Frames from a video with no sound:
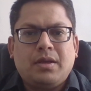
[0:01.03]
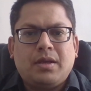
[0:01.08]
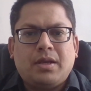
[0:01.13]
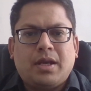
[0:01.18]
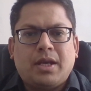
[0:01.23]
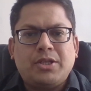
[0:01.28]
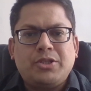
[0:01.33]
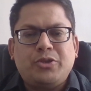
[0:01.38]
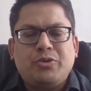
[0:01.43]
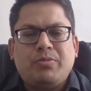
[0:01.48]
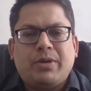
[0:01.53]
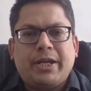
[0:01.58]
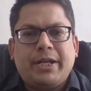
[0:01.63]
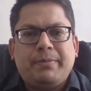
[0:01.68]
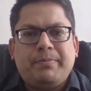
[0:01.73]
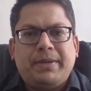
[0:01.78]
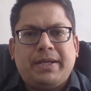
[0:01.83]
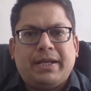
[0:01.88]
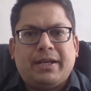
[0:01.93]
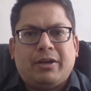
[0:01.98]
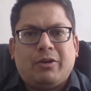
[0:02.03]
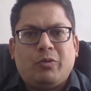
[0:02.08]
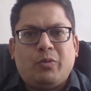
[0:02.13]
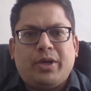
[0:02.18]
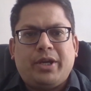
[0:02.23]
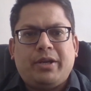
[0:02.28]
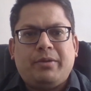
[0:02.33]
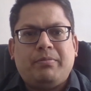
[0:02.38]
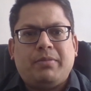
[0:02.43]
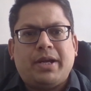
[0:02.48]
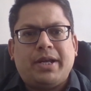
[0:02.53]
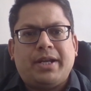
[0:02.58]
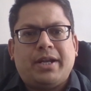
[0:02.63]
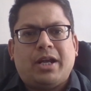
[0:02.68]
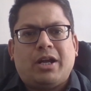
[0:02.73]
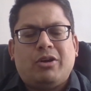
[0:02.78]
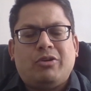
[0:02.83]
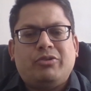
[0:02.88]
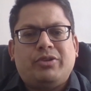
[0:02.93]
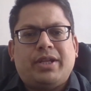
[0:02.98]
As you might be aware by
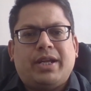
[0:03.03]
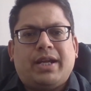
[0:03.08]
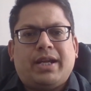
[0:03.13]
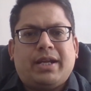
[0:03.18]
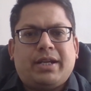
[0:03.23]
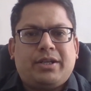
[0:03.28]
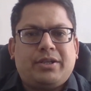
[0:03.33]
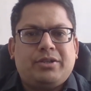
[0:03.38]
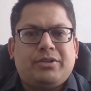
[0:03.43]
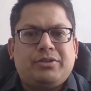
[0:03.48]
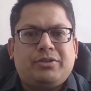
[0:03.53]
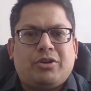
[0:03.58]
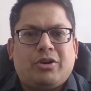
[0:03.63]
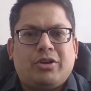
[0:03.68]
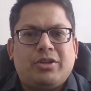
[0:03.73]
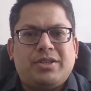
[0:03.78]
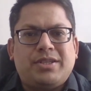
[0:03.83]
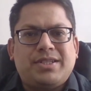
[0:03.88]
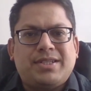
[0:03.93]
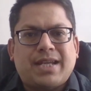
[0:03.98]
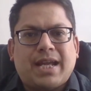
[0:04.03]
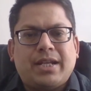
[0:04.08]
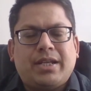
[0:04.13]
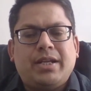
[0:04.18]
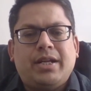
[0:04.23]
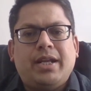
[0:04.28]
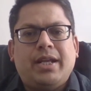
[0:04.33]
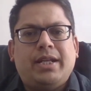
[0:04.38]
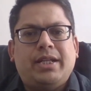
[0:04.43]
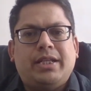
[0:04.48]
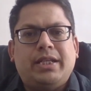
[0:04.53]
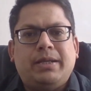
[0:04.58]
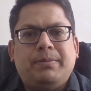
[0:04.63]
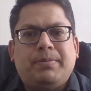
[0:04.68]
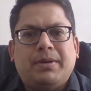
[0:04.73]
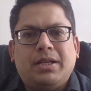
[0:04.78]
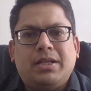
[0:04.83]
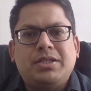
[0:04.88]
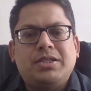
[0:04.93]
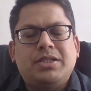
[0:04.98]
now that on Saturday the
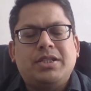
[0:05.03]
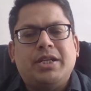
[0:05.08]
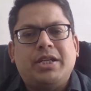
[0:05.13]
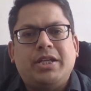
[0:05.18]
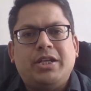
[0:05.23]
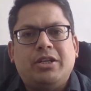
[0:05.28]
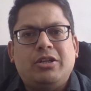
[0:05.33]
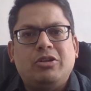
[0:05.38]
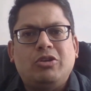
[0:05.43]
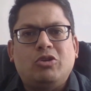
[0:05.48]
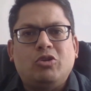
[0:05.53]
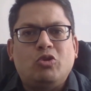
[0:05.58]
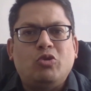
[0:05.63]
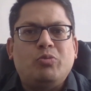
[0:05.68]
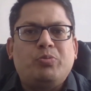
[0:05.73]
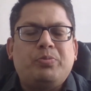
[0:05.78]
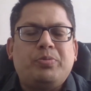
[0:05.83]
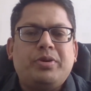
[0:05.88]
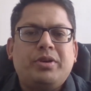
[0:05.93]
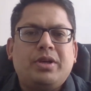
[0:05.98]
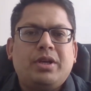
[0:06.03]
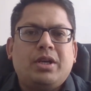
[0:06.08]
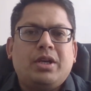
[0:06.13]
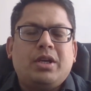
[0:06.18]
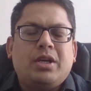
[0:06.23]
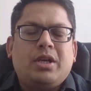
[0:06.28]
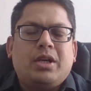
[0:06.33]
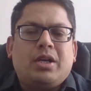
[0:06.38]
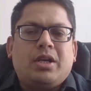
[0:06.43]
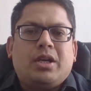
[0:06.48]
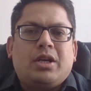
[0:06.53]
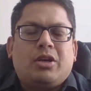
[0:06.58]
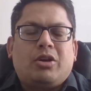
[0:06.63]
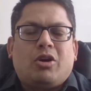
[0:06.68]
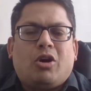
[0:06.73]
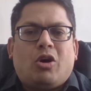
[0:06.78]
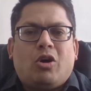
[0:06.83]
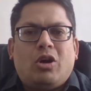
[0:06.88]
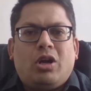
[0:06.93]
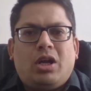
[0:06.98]
Palestinian group
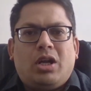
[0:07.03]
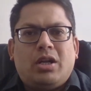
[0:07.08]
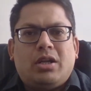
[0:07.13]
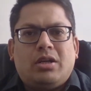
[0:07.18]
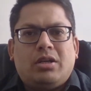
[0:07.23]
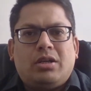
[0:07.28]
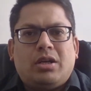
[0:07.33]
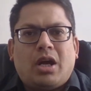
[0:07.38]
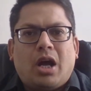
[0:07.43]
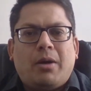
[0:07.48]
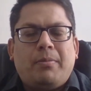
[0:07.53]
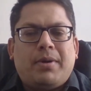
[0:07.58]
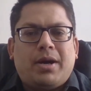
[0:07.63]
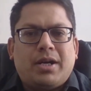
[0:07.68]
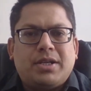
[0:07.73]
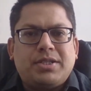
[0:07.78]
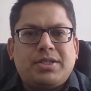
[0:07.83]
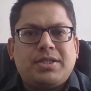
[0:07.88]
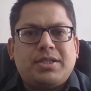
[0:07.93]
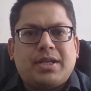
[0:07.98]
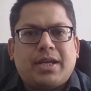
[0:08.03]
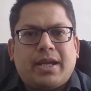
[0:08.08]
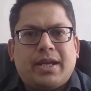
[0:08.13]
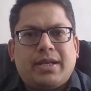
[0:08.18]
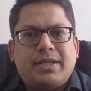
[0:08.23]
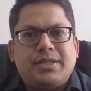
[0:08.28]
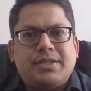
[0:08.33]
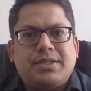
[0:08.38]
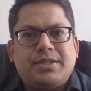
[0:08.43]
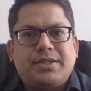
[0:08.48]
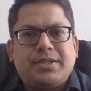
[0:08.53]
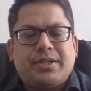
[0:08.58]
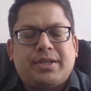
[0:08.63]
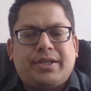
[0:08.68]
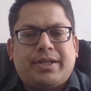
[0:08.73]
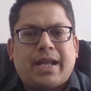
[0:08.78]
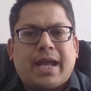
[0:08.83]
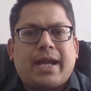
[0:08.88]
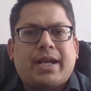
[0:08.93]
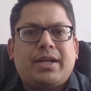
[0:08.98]
called Hamas has
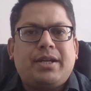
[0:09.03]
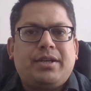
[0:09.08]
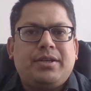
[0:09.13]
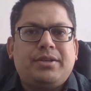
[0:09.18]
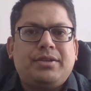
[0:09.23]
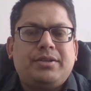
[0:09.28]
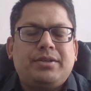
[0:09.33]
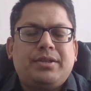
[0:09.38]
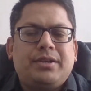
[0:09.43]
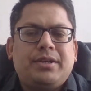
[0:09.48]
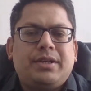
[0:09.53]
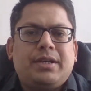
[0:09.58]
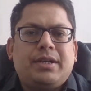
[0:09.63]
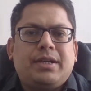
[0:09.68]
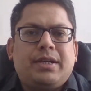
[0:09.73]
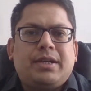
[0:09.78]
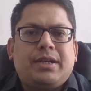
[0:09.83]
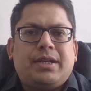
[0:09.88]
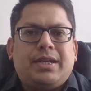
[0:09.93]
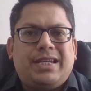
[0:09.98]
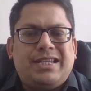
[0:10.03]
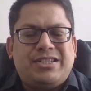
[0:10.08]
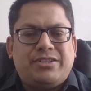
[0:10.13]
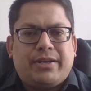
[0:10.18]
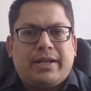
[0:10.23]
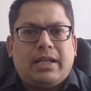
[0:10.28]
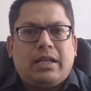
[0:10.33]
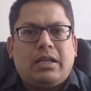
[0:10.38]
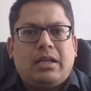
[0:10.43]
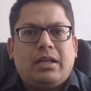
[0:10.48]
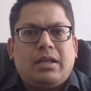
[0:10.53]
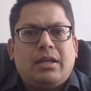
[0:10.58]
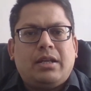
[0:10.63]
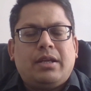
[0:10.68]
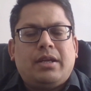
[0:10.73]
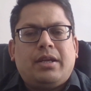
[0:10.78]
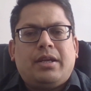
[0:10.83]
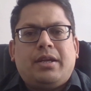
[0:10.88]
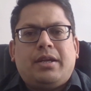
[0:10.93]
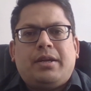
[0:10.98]
attacked Israel,
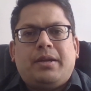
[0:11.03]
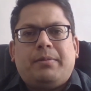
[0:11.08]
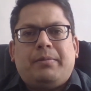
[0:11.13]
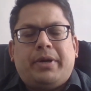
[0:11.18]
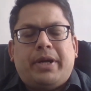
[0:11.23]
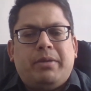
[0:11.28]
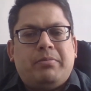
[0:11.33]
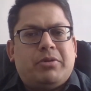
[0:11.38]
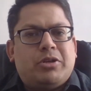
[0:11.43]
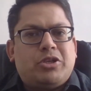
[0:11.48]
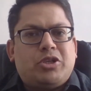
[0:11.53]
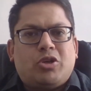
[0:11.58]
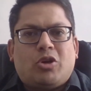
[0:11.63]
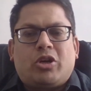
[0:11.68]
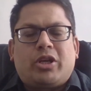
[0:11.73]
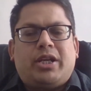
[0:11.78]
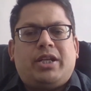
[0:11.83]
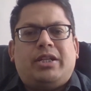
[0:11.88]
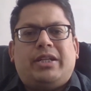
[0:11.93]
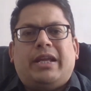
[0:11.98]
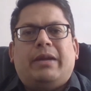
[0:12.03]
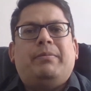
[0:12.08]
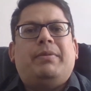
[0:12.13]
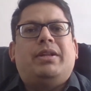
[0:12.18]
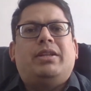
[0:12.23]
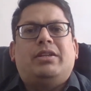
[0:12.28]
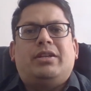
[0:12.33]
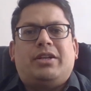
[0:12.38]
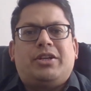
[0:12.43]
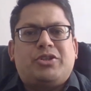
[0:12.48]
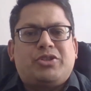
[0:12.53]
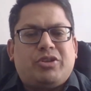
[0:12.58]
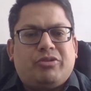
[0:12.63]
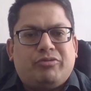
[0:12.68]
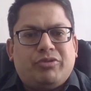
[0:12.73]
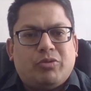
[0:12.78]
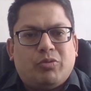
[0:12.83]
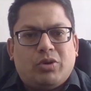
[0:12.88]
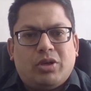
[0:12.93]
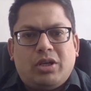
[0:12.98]
pretty much shocking them and the rest of
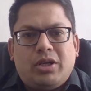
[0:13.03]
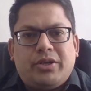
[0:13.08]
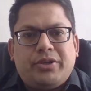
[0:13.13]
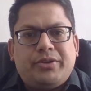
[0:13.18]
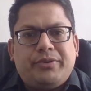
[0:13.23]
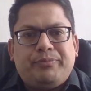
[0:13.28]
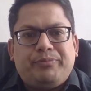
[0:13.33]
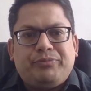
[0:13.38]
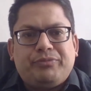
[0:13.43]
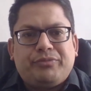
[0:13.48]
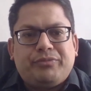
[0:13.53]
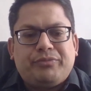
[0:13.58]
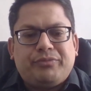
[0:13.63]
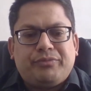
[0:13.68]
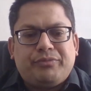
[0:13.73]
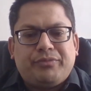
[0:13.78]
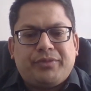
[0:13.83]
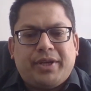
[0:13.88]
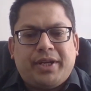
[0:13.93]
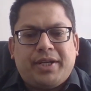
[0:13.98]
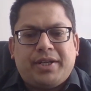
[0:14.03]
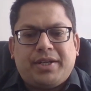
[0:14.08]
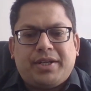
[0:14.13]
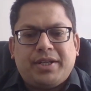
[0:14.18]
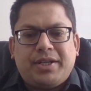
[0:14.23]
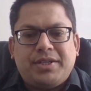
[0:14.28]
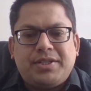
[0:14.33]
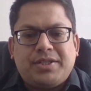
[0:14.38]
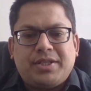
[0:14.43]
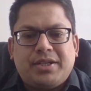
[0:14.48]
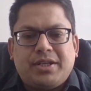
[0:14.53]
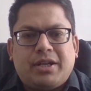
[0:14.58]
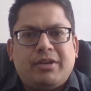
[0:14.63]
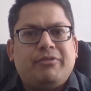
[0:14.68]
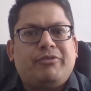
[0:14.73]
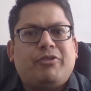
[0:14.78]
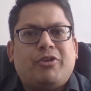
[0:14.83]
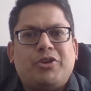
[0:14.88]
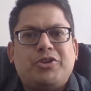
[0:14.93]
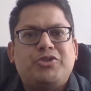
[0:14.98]
the world. It is an
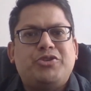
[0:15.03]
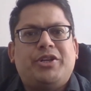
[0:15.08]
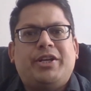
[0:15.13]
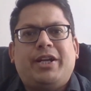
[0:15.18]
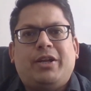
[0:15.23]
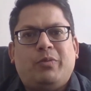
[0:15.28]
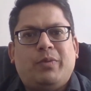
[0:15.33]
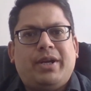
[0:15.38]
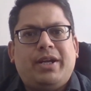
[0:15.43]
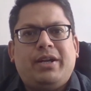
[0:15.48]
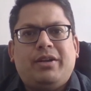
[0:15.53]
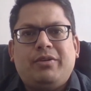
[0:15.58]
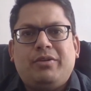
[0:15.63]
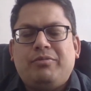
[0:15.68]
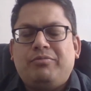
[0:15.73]
unfortunate event.